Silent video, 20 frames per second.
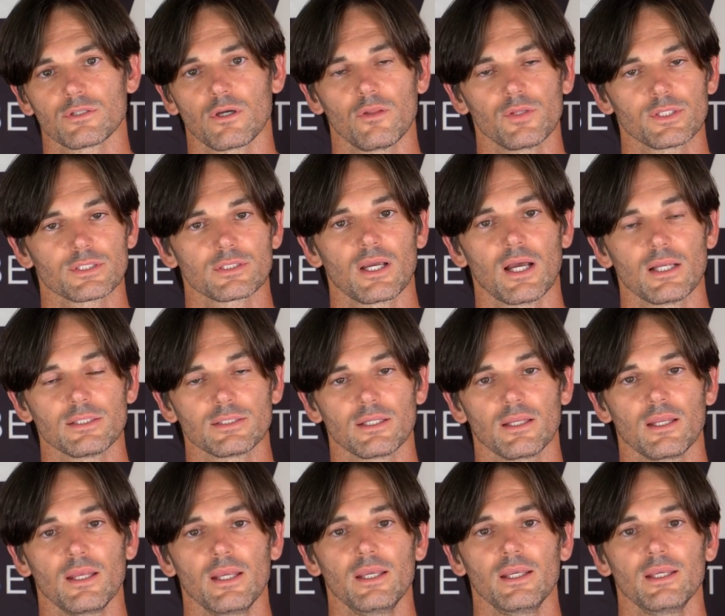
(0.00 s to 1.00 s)
all this
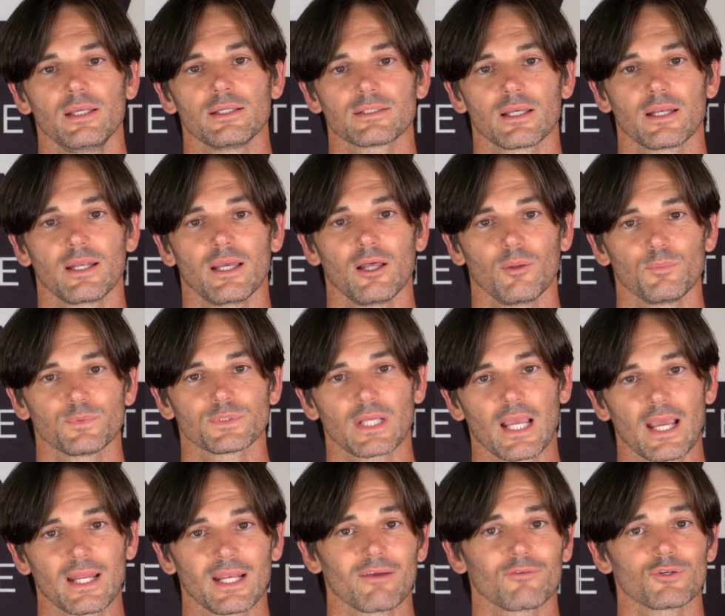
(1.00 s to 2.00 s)
content is going to help
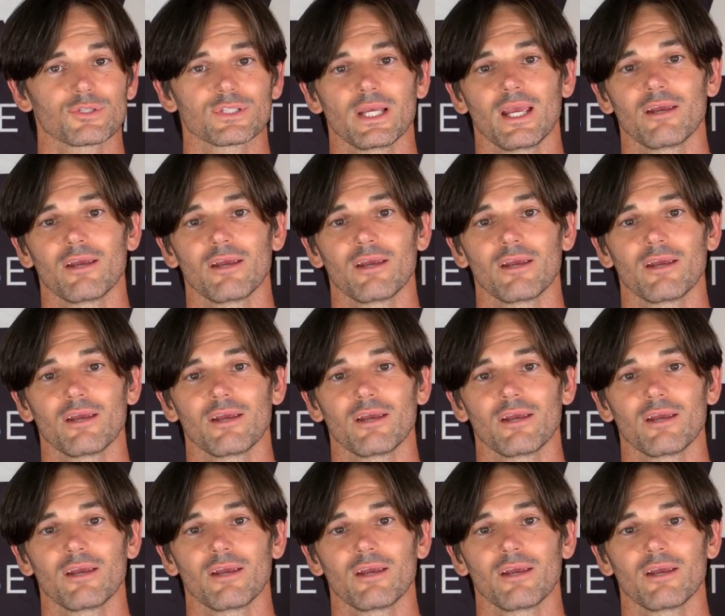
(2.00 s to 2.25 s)
skydivers